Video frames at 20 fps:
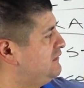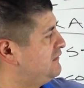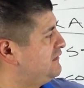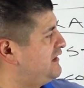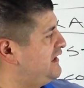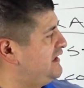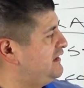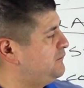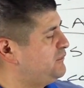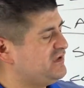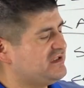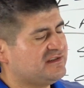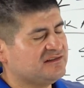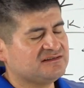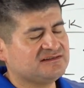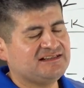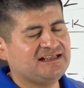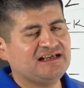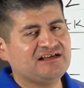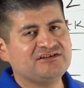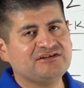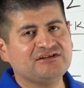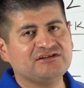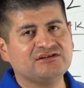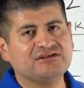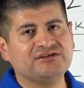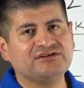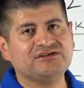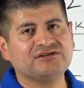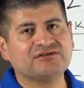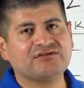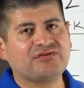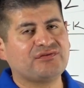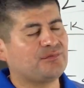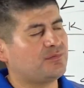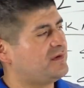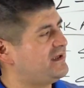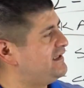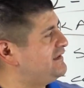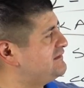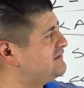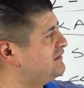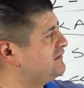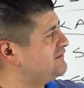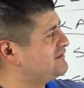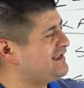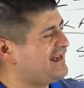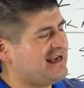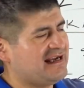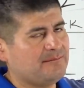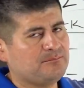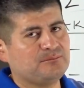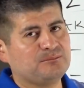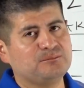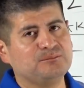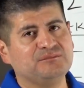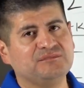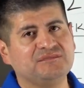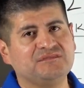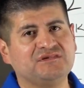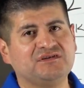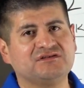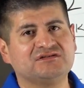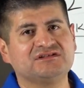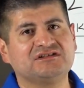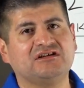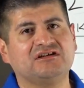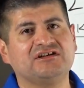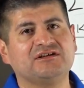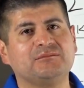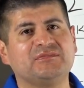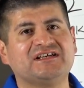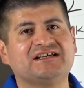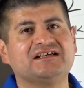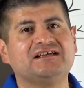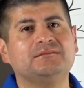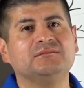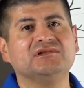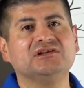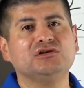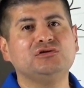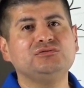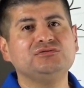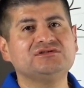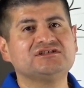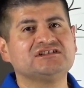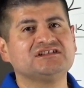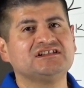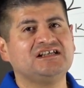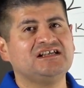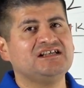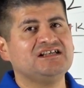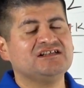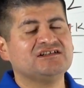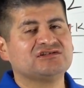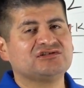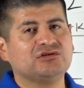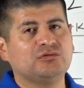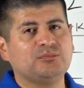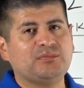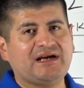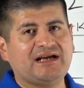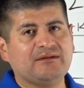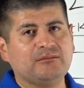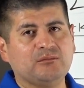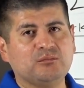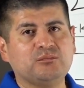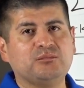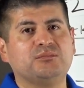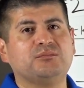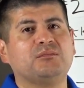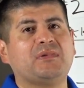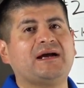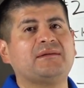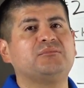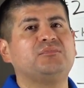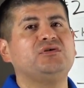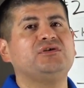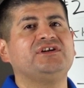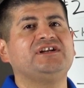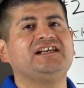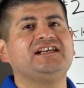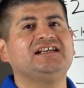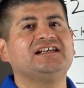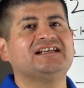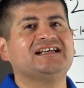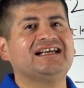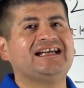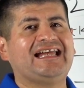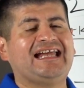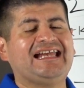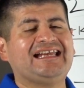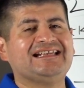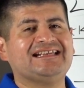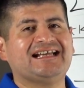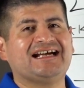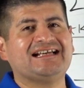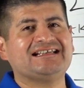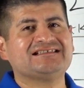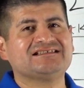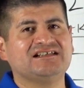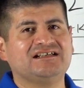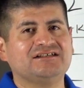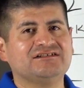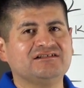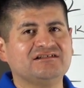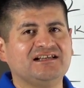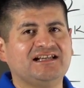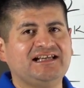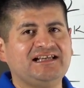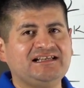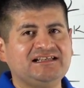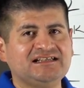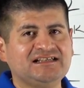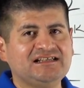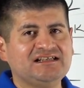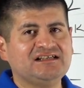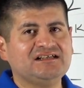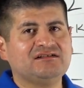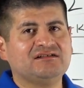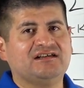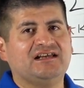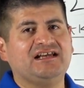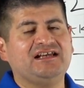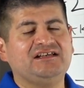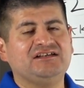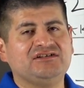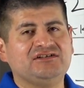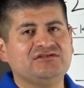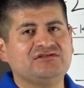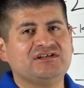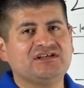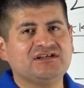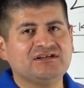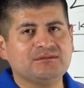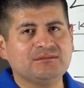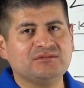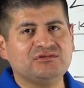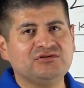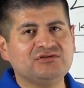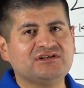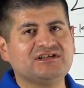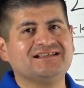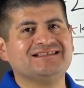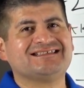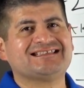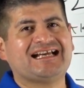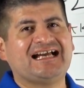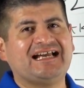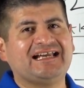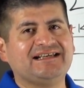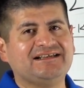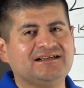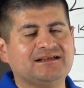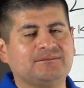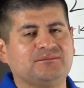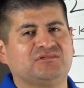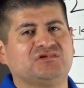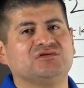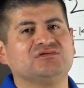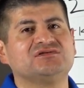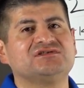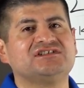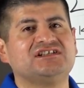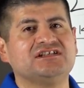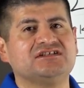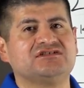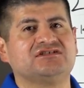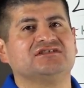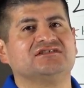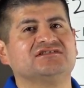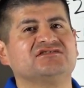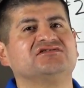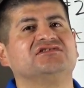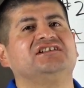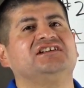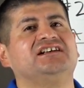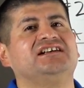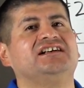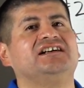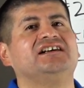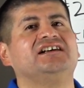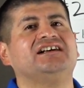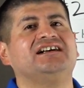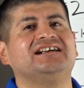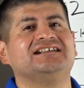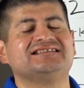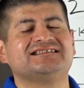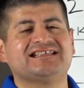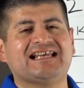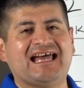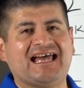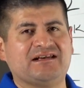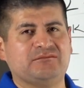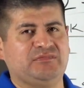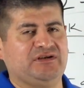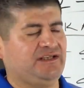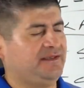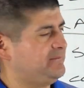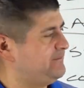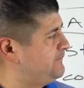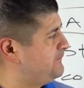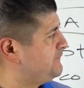Okay, because now your threads on top, they're starting to become loose. So by putting a nice underlay, okay, you can tighten up those stitches a tad bit.